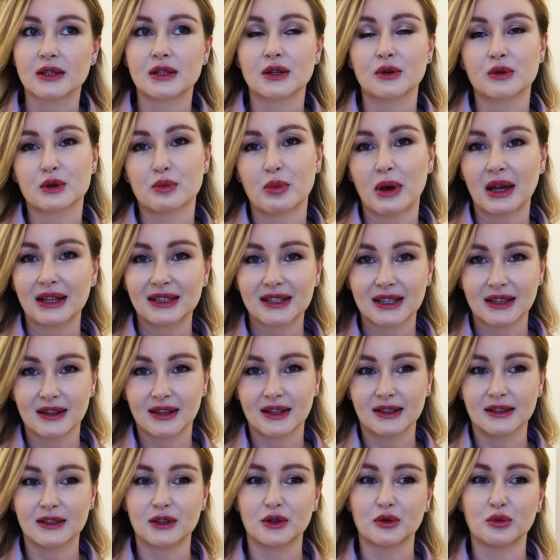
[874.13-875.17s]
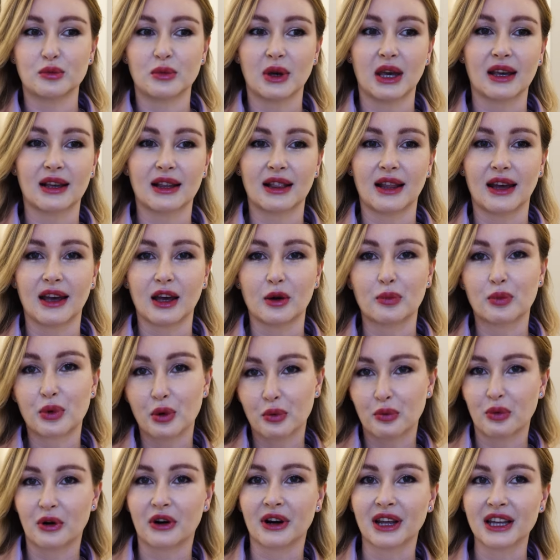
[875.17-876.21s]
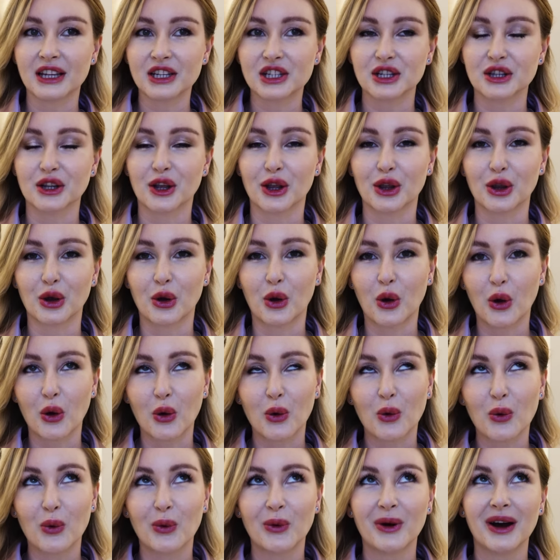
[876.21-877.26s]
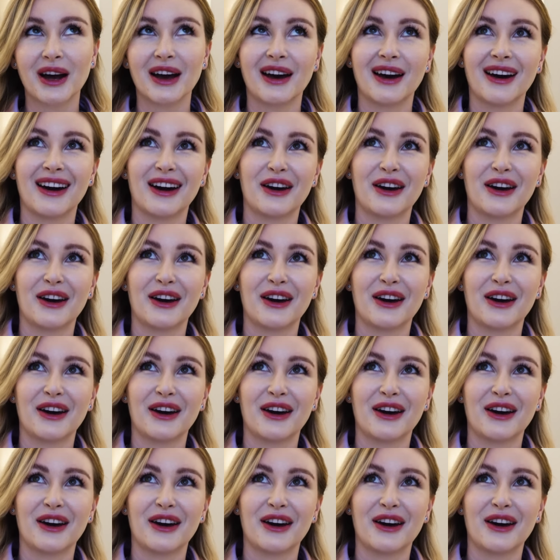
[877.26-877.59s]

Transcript: So it's better that you make like preparation and go